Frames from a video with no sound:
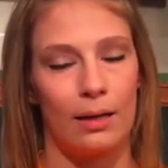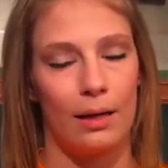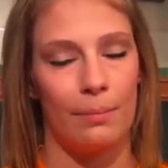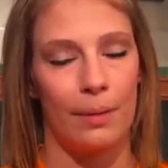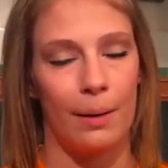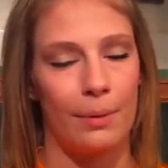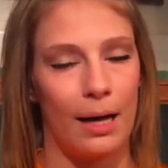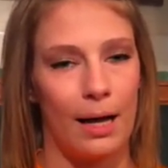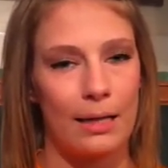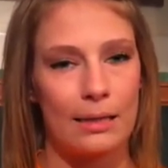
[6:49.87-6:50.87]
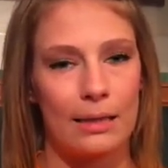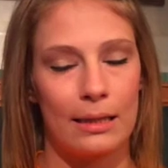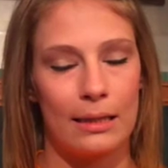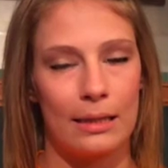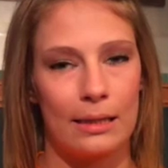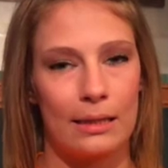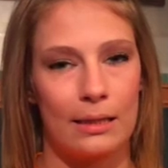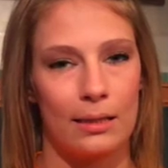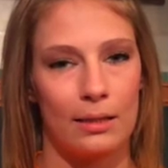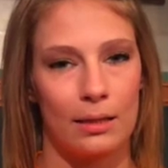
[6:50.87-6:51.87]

getting baptized is